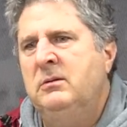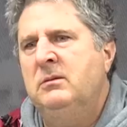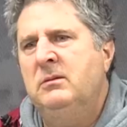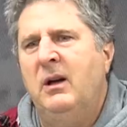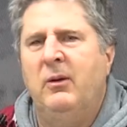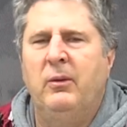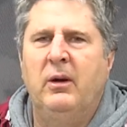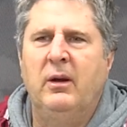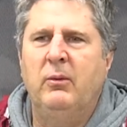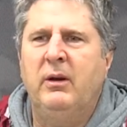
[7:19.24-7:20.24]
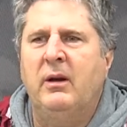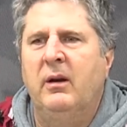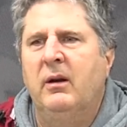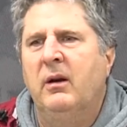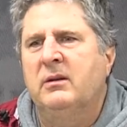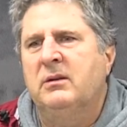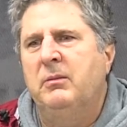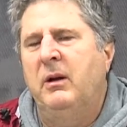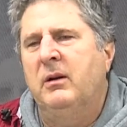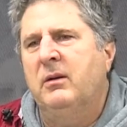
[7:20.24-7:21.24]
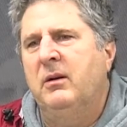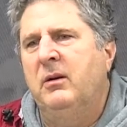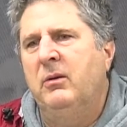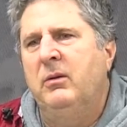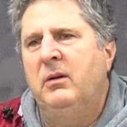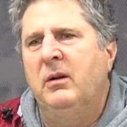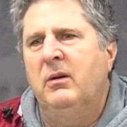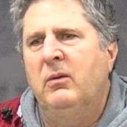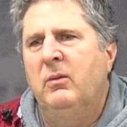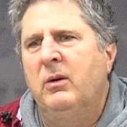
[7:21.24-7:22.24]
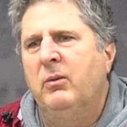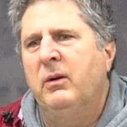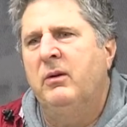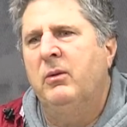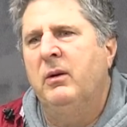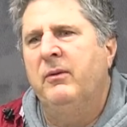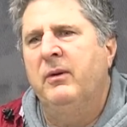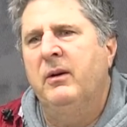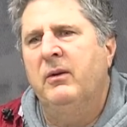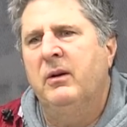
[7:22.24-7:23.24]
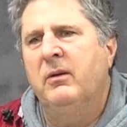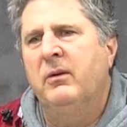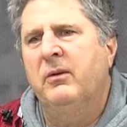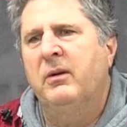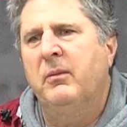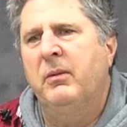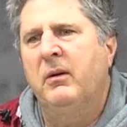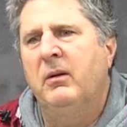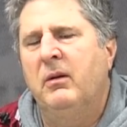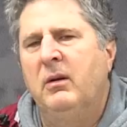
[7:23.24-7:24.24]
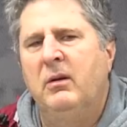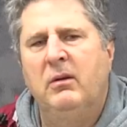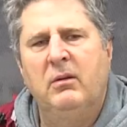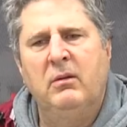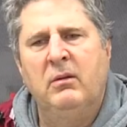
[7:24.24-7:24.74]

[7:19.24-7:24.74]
Not really. We kind of got some altitude, you know, what are we, 2,500 or something? And then,